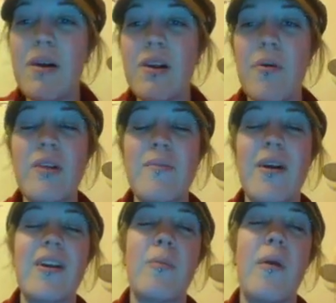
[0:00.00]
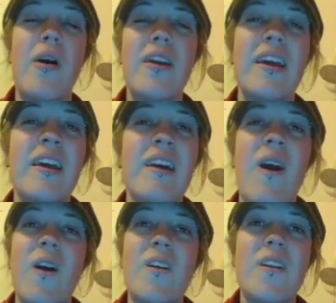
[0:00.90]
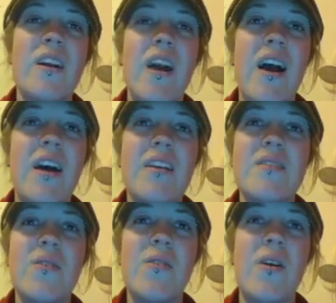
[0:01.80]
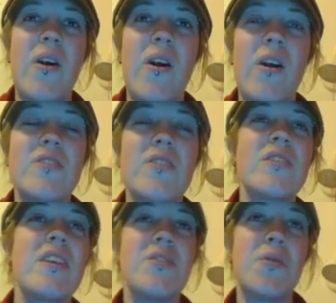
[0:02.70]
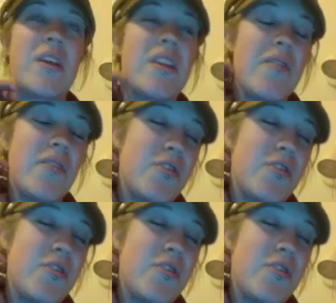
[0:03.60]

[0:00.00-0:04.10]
better Pokemon in our party. Our Nincadas or our Surskit's already level